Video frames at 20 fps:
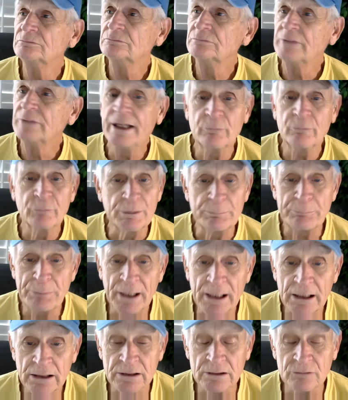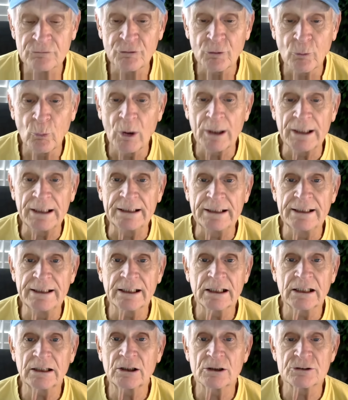he repented for what he
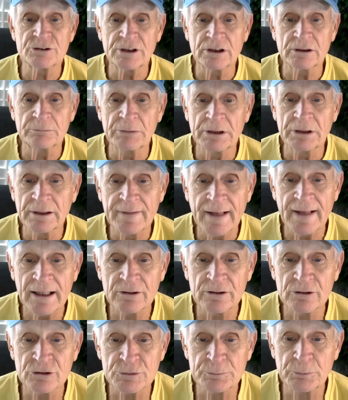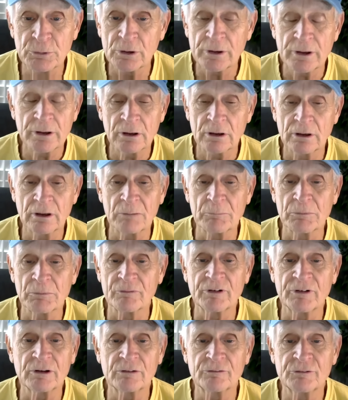did, because he admitted that in his book and in a number of
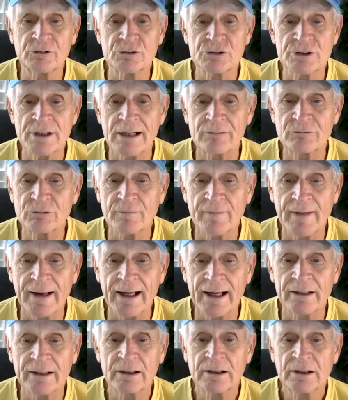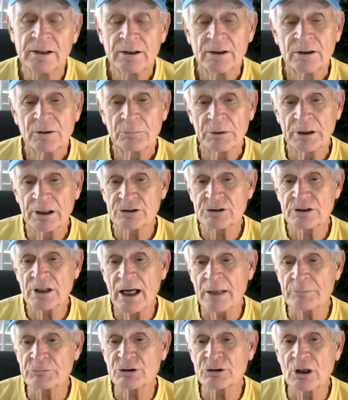interviews after that. But as
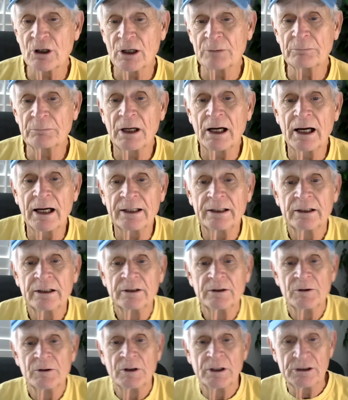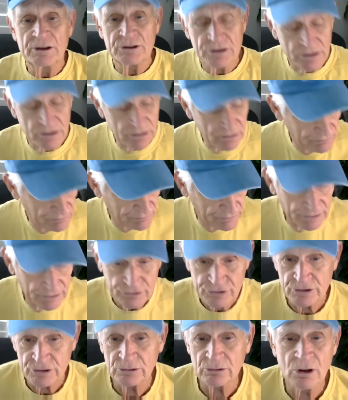time's gone by, he'll still
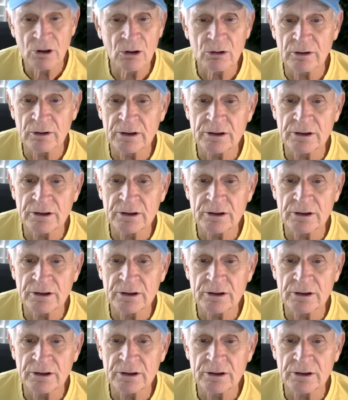go to the